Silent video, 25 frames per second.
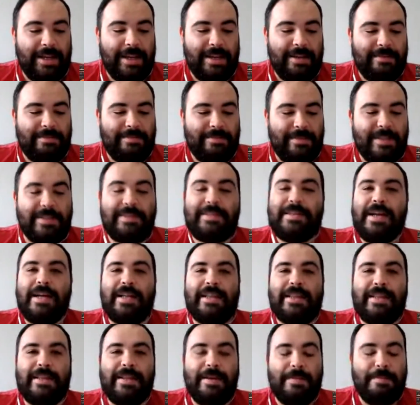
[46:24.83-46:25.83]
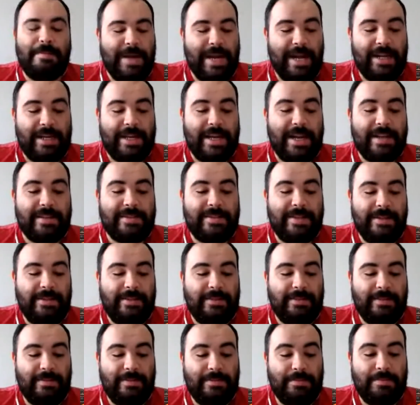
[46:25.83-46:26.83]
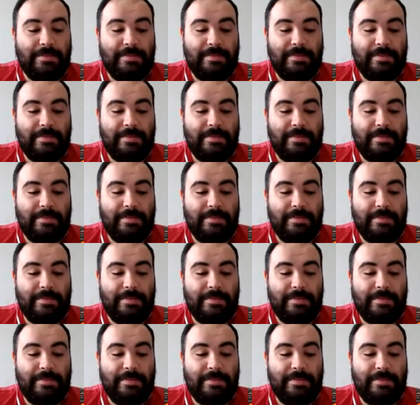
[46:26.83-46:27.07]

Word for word: I like it. It's not a bad casting.